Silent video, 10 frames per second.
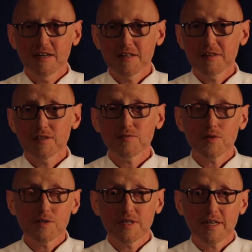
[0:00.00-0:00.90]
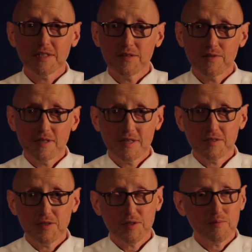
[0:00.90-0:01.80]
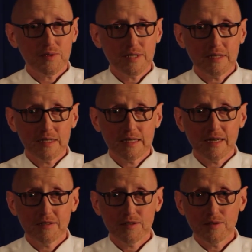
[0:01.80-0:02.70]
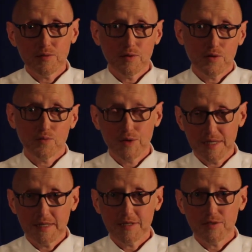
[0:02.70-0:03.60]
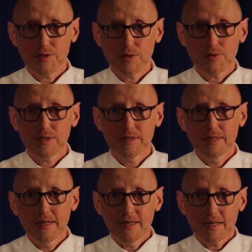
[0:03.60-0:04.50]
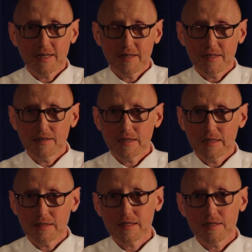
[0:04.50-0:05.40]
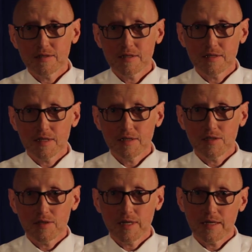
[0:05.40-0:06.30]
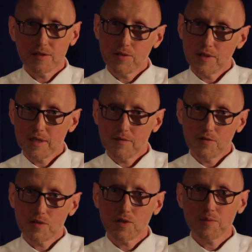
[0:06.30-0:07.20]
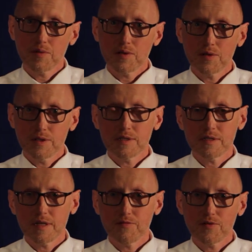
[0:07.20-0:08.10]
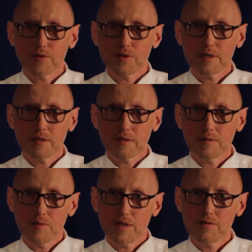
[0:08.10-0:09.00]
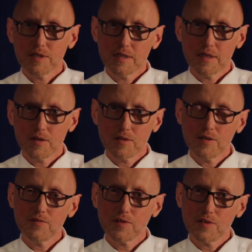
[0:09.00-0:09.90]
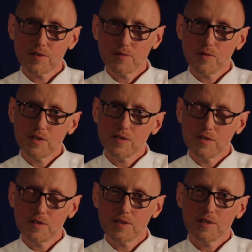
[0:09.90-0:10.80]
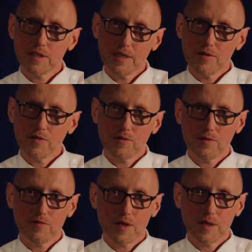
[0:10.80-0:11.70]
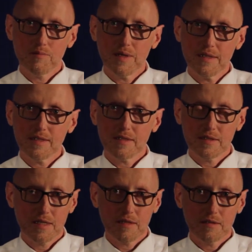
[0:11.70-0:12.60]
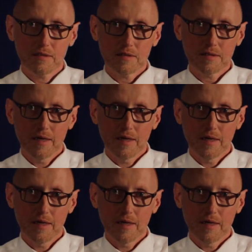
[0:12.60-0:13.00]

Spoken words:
This first activity that you completed had to do with reading issues. And in the sentences that you had to kind of interpret or decipher, you may have seen how difficult it was just to get through a very basic sentence.